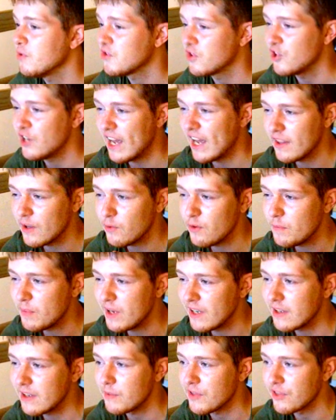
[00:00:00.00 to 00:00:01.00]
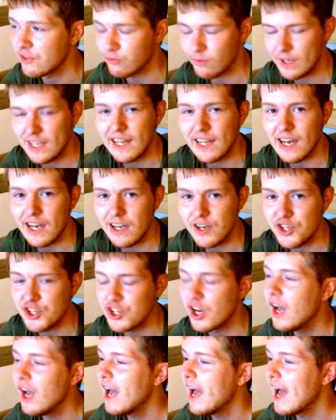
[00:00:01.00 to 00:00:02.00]
So now that we've picked up 3
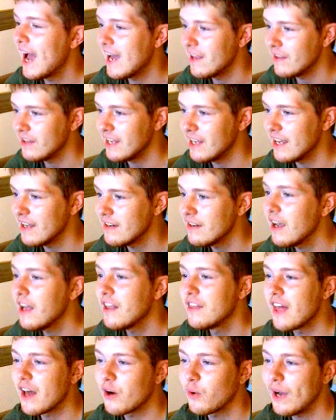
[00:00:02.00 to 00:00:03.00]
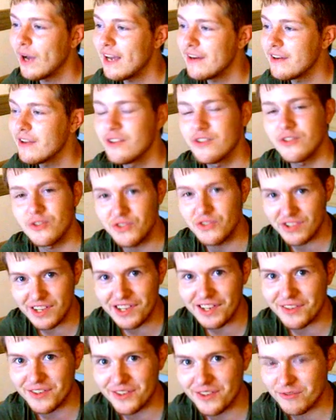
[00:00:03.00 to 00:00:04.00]
large, at the end, that'll add to
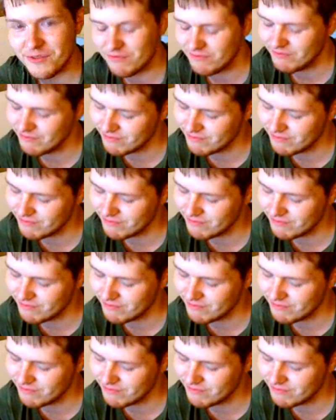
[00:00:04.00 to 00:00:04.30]
6.